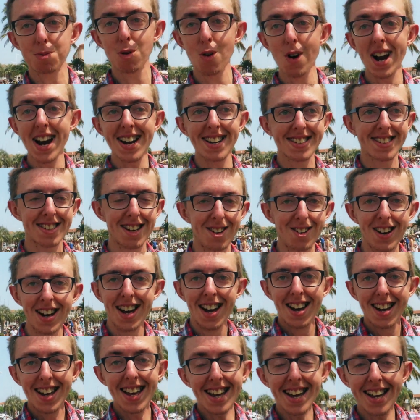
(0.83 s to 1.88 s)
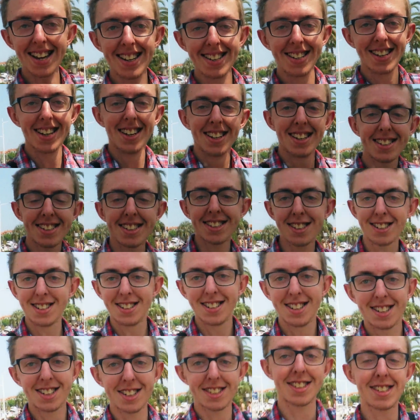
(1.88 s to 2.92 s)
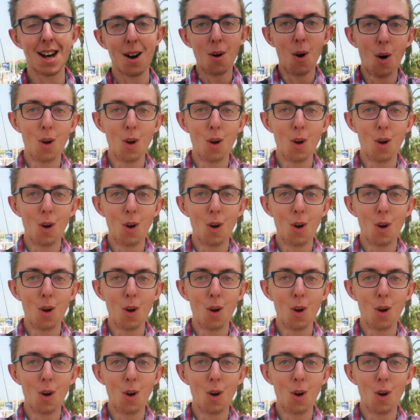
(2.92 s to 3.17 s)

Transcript: parade, so it's just so